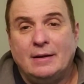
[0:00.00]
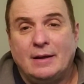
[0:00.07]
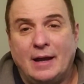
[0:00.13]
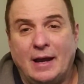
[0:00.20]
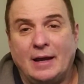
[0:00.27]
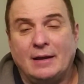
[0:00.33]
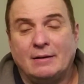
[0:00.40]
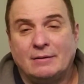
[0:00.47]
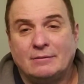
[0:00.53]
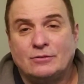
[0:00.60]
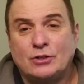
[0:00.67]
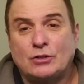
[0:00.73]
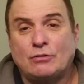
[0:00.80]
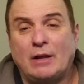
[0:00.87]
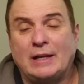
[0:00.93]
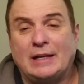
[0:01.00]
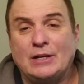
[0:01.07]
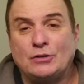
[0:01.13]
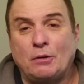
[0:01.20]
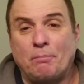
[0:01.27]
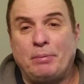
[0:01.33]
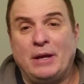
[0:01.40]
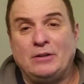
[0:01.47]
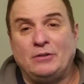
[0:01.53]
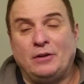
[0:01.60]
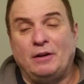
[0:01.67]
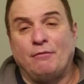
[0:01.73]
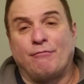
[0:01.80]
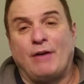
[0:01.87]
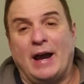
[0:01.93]
hey, just like his opinion
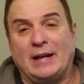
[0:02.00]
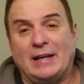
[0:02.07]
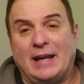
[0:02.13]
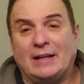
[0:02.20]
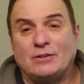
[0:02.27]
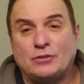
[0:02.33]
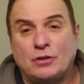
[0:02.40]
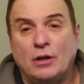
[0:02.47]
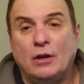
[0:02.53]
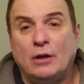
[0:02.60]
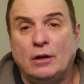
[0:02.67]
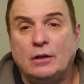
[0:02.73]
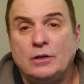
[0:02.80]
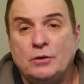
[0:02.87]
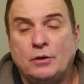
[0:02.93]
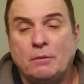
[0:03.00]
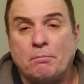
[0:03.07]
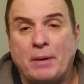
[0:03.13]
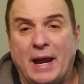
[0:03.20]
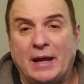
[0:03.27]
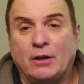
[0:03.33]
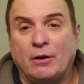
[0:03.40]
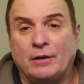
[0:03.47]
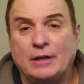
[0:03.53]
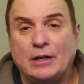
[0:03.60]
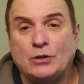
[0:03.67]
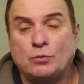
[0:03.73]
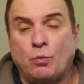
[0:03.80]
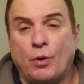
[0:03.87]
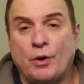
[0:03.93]
in finance, you could bank on
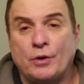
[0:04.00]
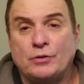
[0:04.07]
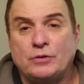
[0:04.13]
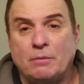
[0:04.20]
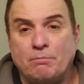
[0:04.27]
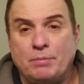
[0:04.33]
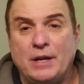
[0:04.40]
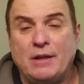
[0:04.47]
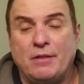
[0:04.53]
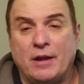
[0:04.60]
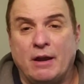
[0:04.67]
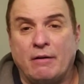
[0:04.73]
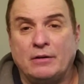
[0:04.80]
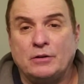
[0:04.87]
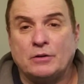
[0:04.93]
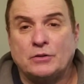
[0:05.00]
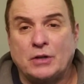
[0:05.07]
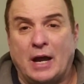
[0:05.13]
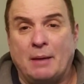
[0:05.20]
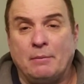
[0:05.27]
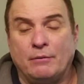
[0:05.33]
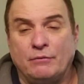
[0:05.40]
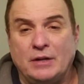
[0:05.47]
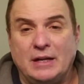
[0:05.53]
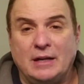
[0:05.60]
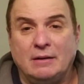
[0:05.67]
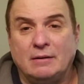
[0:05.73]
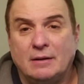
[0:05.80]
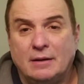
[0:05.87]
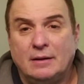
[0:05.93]
His word to be there in your time of
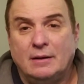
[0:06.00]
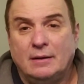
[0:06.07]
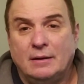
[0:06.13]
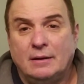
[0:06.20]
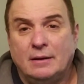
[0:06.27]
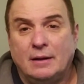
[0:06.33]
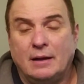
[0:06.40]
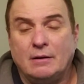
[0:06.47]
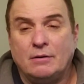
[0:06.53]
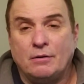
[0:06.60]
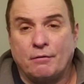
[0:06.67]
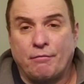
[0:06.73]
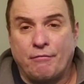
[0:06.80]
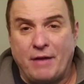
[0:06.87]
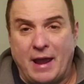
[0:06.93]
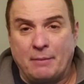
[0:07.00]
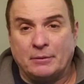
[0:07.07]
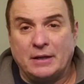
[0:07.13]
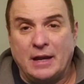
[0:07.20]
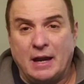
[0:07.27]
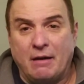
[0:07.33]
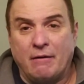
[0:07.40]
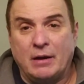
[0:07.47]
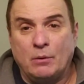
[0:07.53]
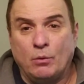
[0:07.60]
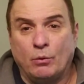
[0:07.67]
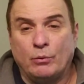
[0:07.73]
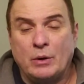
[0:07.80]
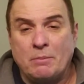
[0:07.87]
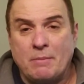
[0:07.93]
need. And your family, Harry,
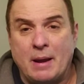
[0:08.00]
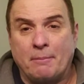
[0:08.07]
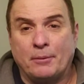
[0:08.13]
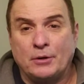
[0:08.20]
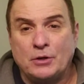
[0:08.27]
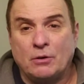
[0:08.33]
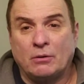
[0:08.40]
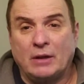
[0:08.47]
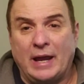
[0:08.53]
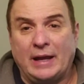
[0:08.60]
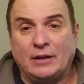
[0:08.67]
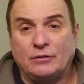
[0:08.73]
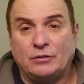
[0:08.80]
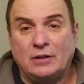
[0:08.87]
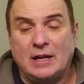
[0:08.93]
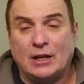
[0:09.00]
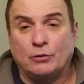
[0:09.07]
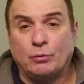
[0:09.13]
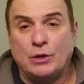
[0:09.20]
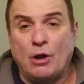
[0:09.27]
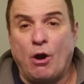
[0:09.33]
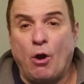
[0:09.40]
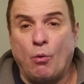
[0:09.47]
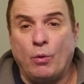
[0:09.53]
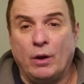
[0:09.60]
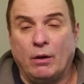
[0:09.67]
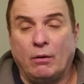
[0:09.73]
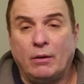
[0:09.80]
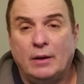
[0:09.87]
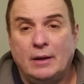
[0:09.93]
will remember your legacy, as we all
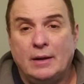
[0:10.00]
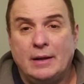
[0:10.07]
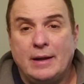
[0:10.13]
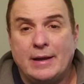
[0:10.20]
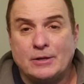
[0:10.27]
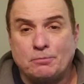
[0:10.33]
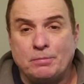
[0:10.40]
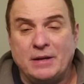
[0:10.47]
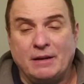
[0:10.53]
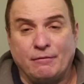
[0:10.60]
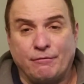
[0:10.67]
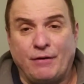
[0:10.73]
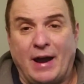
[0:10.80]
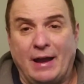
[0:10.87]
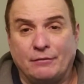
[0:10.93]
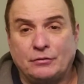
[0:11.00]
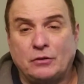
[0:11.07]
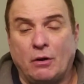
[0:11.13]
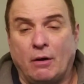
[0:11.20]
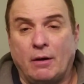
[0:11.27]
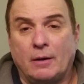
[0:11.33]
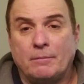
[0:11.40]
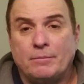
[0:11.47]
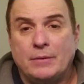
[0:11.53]
will, as being five star.